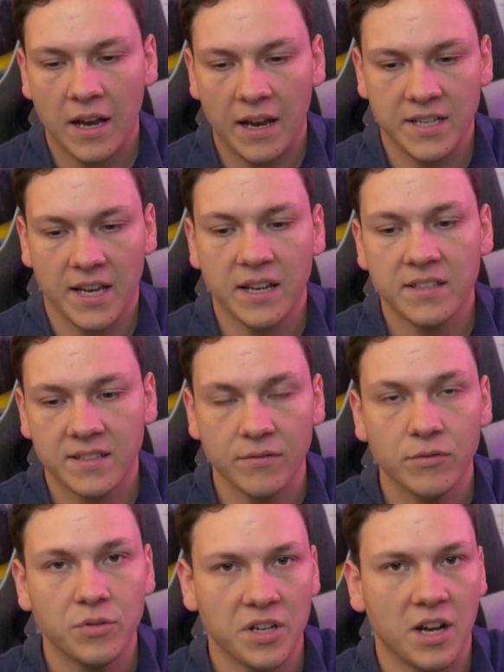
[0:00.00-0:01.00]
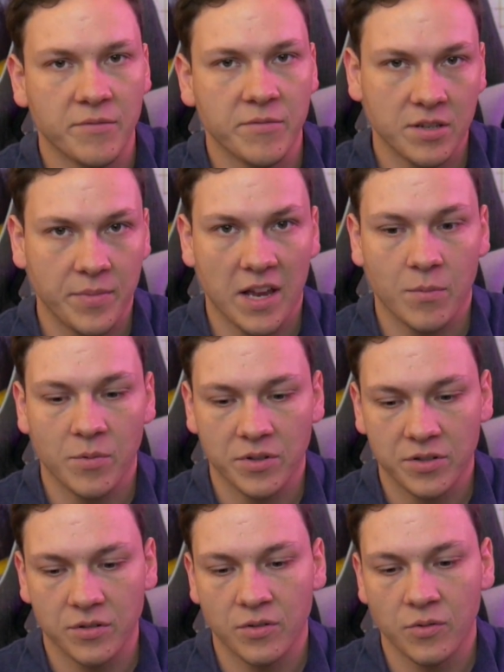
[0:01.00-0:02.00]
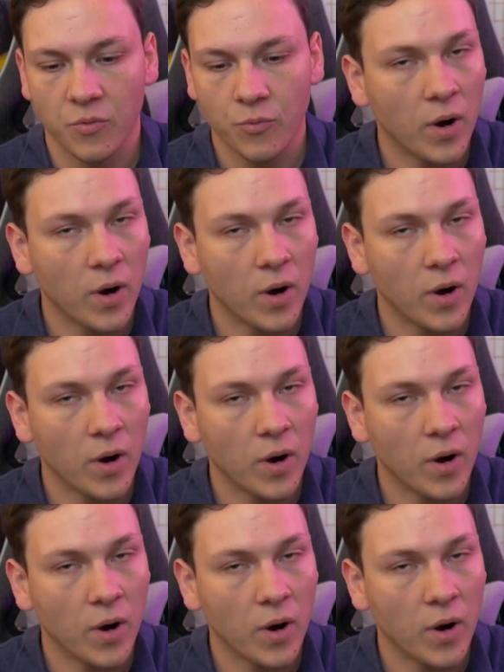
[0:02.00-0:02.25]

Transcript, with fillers: it takes several times to be able to,